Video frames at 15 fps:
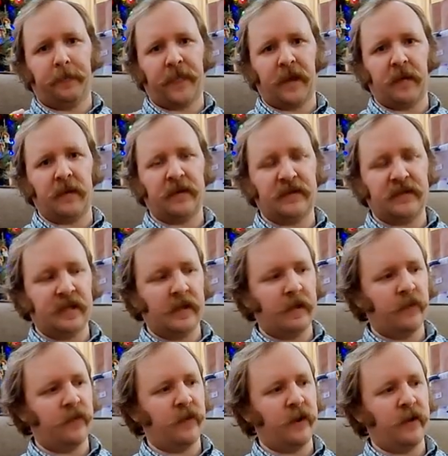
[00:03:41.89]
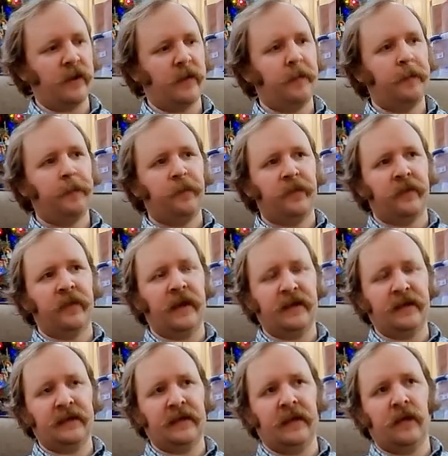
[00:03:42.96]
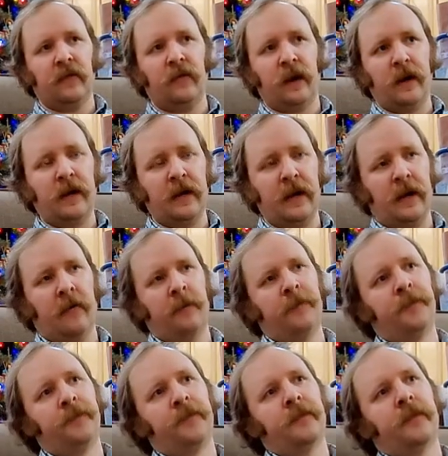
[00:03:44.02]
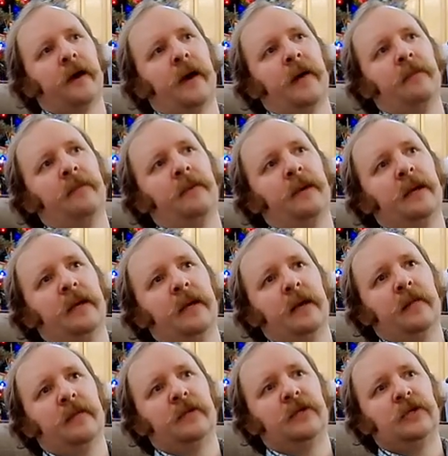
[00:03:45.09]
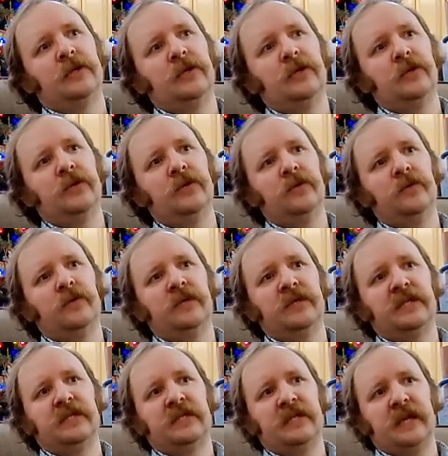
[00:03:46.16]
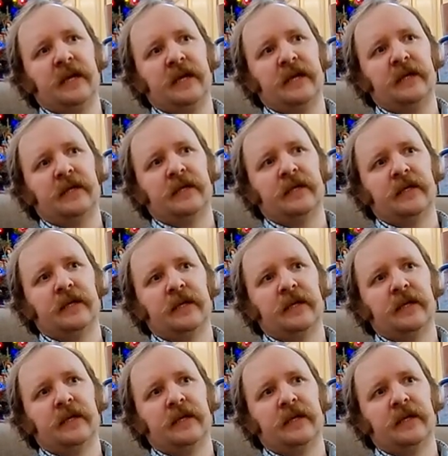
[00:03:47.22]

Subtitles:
I'm going to say that up front. That said, right now, I'm picking up two distinct